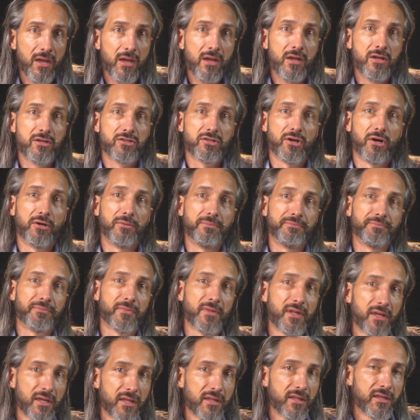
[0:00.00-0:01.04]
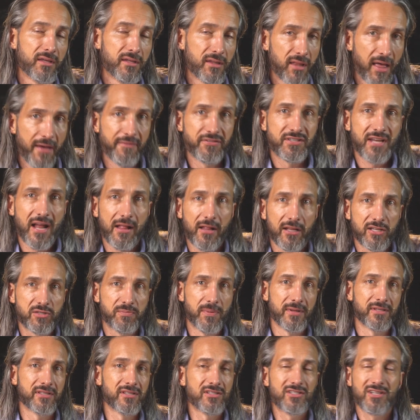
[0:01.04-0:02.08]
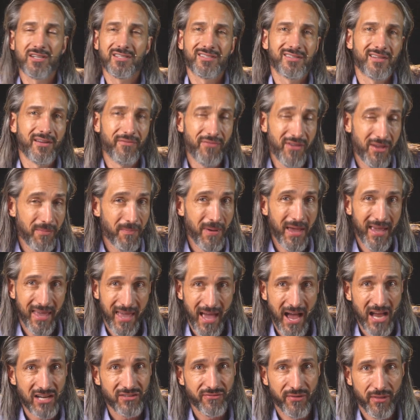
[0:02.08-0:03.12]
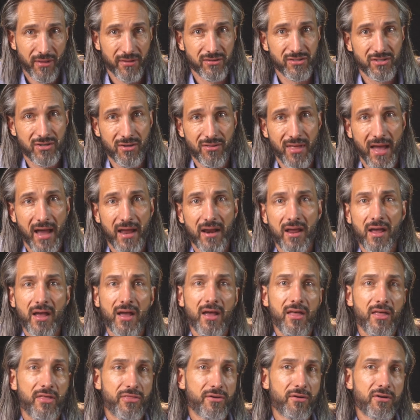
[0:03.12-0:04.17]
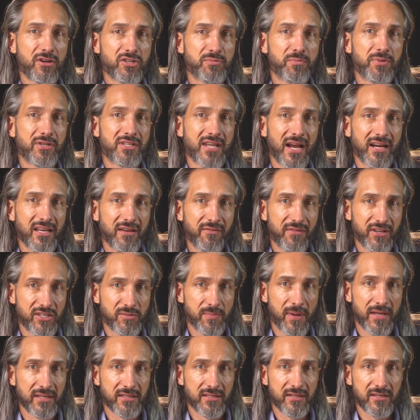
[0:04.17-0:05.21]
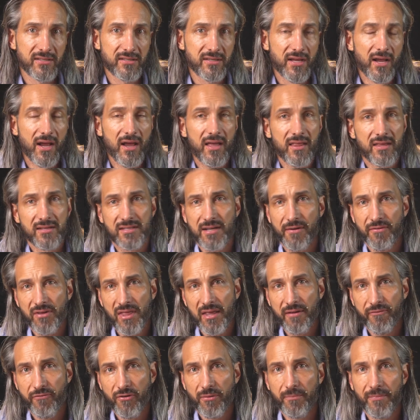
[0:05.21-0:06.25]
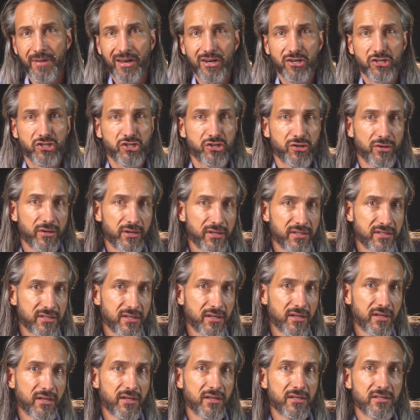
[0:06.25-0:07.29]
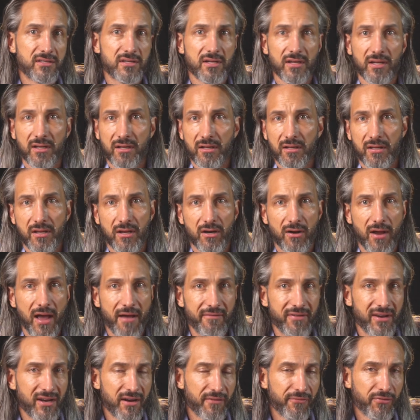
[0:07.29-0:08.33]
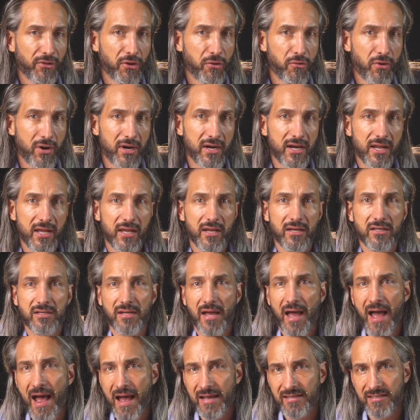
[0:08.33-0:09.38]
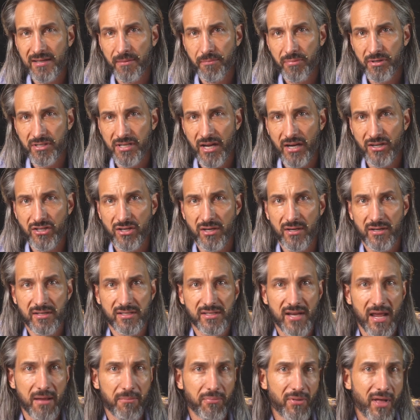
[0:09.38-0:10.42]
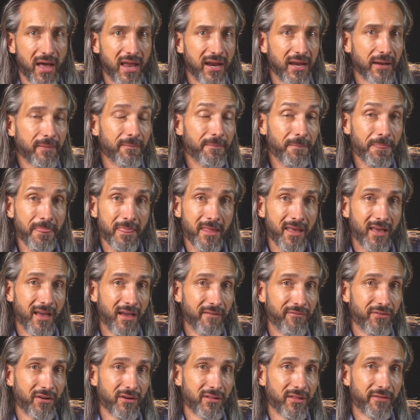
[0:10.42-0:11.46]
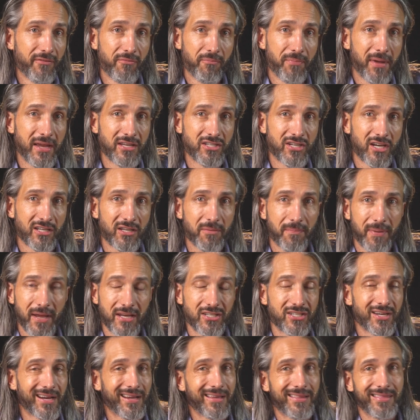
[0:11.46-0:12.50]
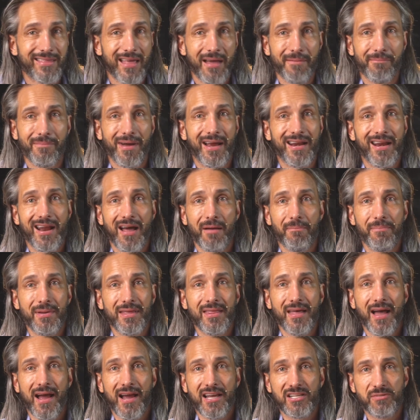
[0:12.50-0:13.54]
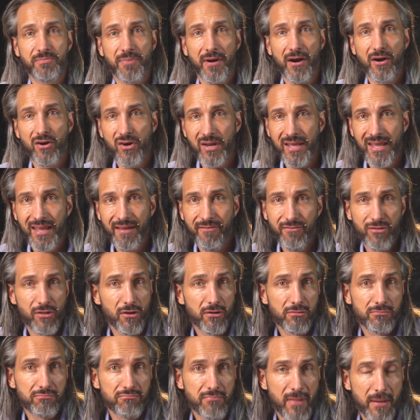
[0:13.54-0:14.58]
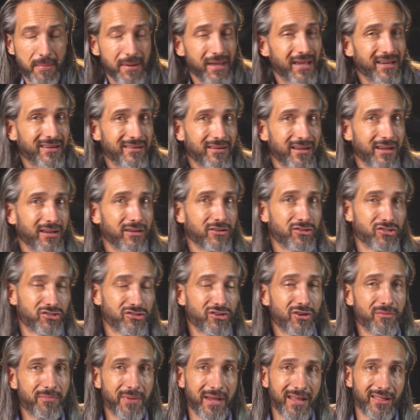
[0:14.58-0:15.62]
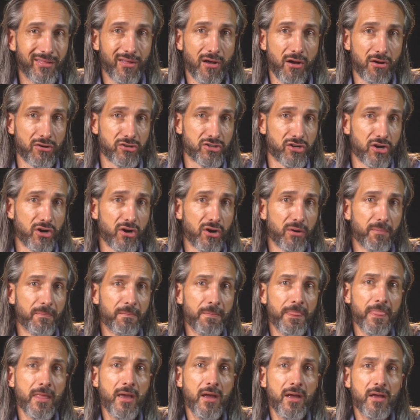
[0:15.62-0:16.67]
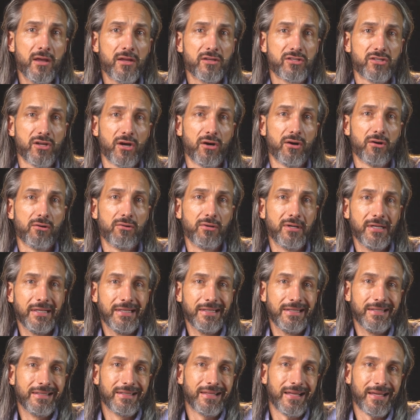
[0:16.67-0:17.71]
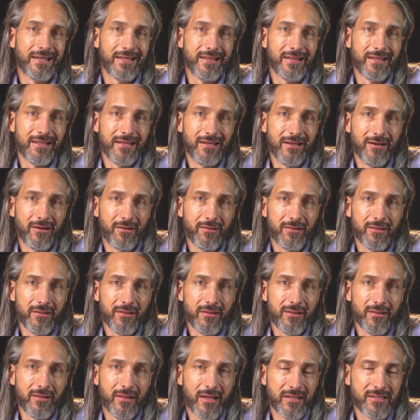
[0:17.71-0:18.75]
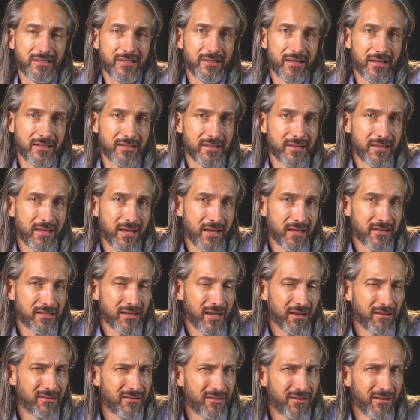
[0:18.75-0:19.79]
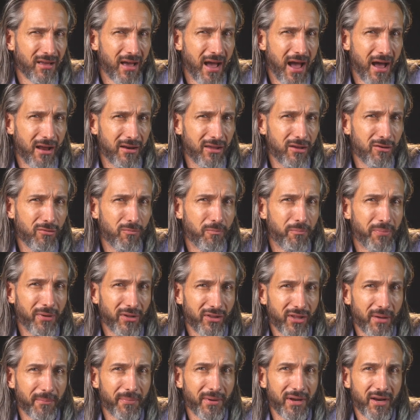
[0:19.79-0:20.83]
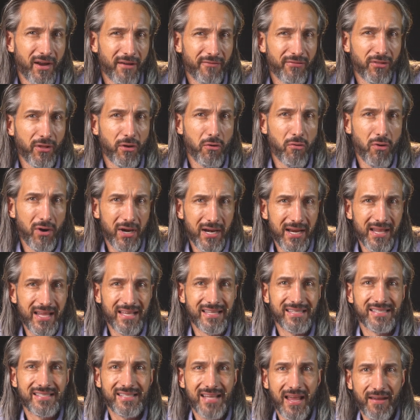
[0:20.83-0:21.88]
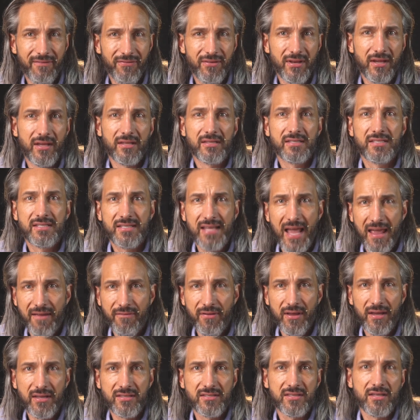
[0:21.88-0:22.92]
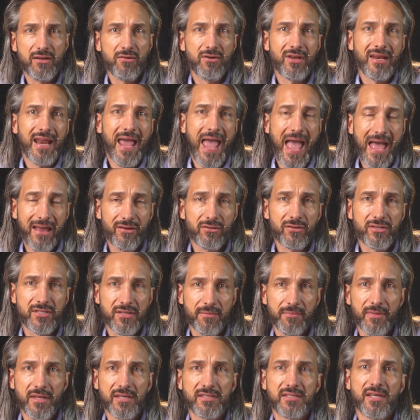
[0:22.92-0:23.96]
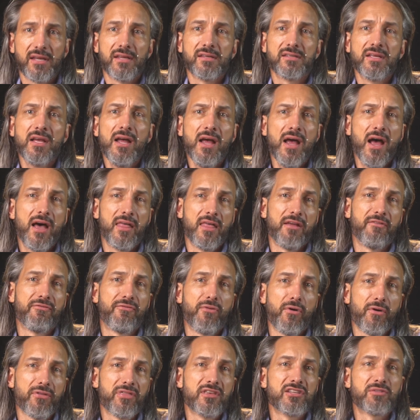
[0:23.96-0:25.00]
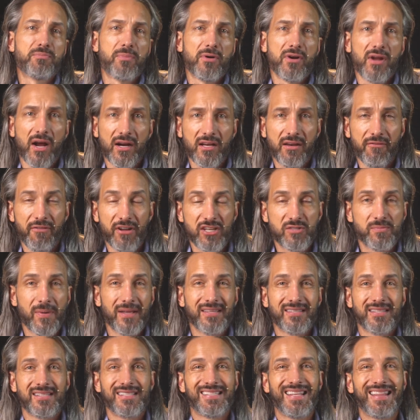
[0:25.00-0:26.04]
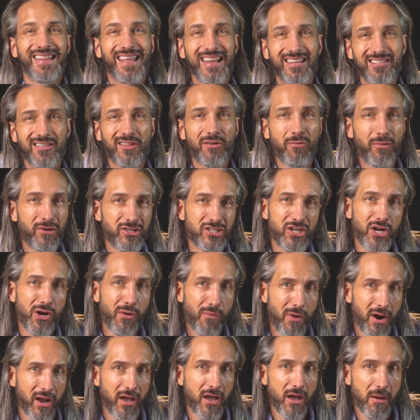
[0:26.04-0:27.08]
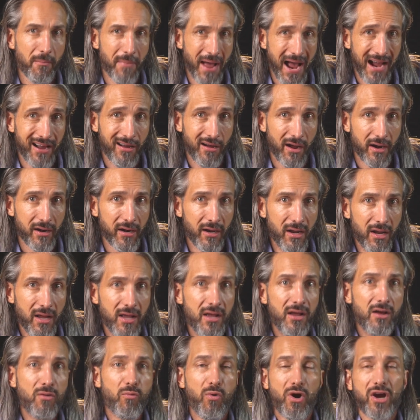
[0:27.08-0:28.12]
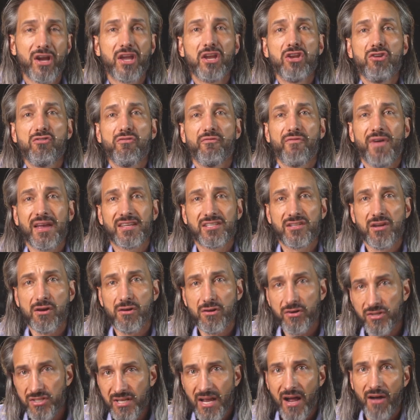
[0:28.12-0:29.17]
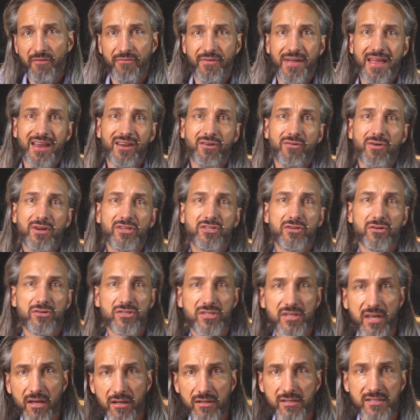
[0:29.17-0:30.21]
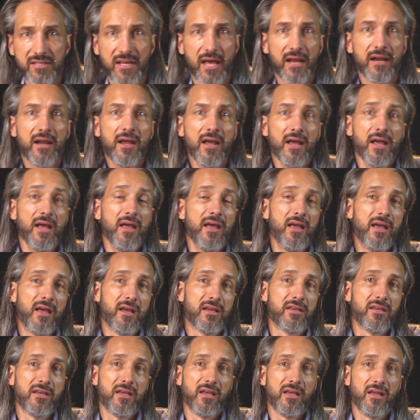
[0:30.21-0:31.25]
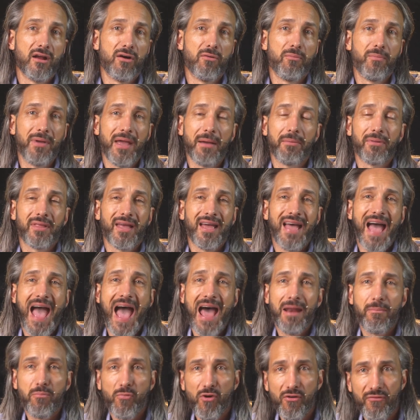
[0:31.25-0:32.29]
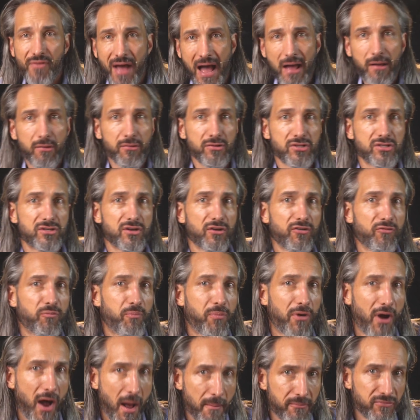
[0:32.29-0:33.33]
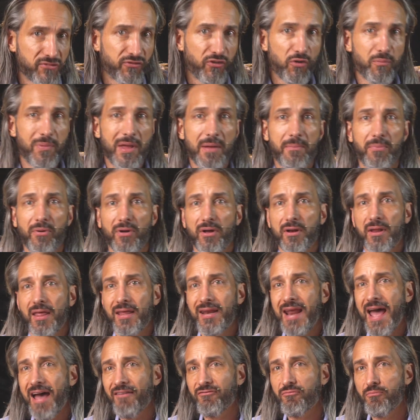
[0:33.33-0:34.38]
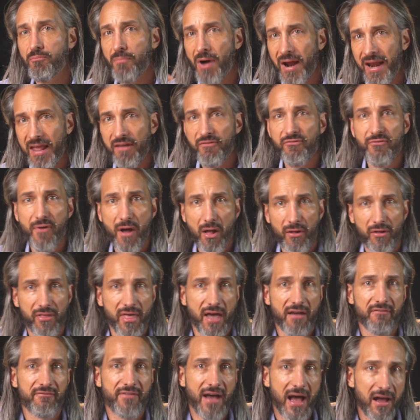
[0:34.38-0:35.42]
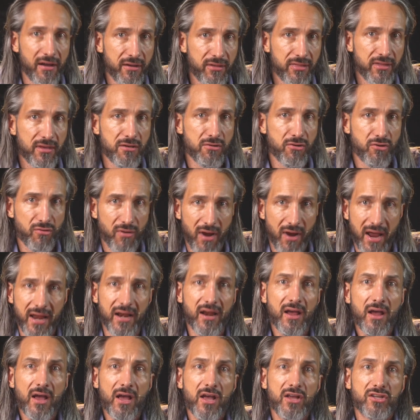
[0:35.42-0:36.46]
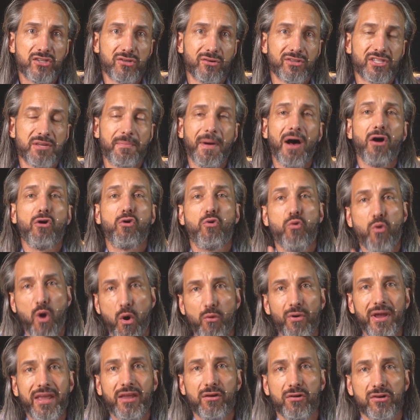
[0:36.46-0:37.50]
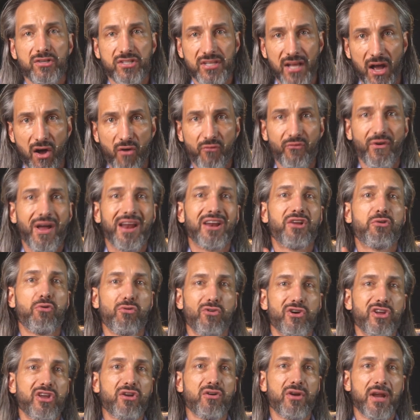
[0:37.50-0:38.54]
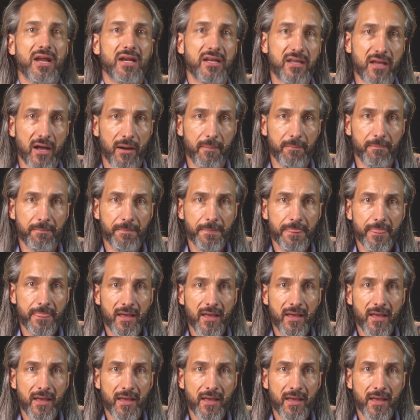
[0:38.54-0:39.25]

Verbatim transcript: So the lifestyle expenses, just if you can pay cash for those, do that. The 3rd is protective expenses. This is everything from insurances to, you know, having enough liquidity to asset protection and estate planning. If you're living paycheck to paycheck, that might not be the highest priority, even though maybe it should be long term. So like, you know, that's the thing, is like, how do you build up enough liquidity and safety and savings so you can handle some of these things? And then 4th is productive expenses. These are the ones you don't want to cut back on. Where can you invest in yourself, increase your skill set, you know, be able to add more value, serve problems for people, and then have money follow that value that you create? So it's about growing yourself and growing your income.